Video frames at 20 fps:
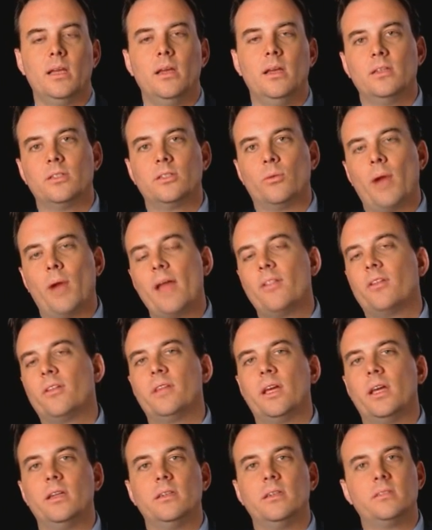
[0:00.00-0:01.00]
So rather
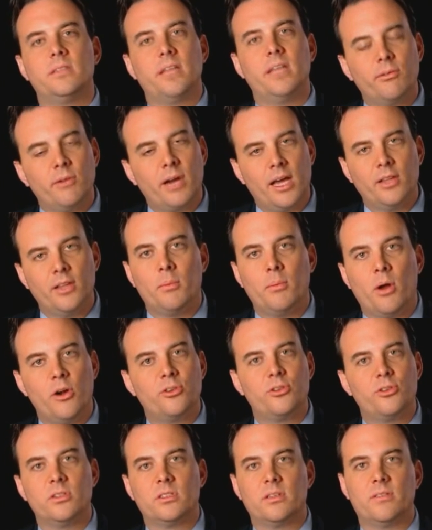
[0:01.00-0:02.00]
than tinkering on the
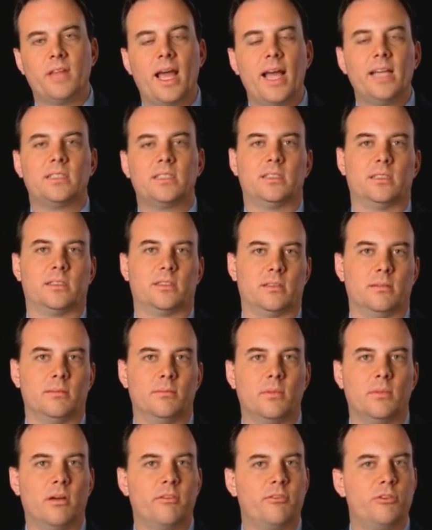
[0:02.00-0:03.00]
margins of that
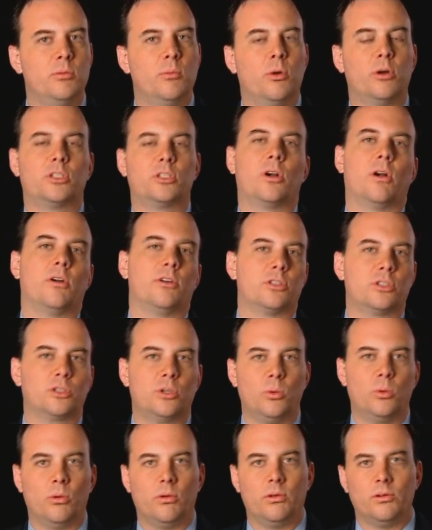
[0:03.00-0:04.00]
system, a few more charter
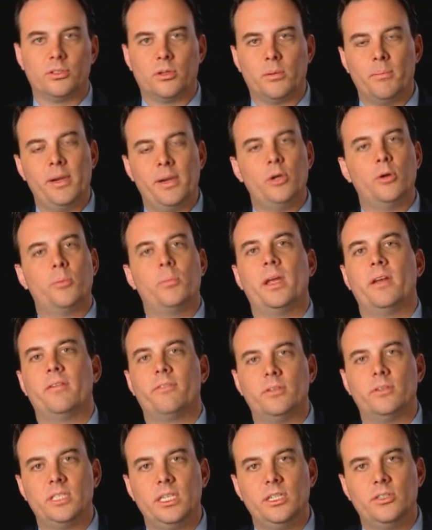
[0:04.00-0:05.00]
schools or merit pay
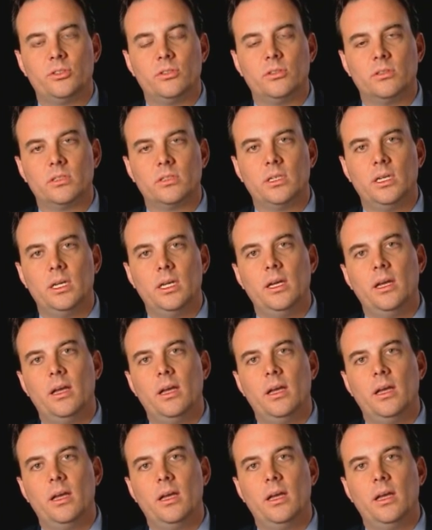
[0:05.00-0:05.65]
for teachers,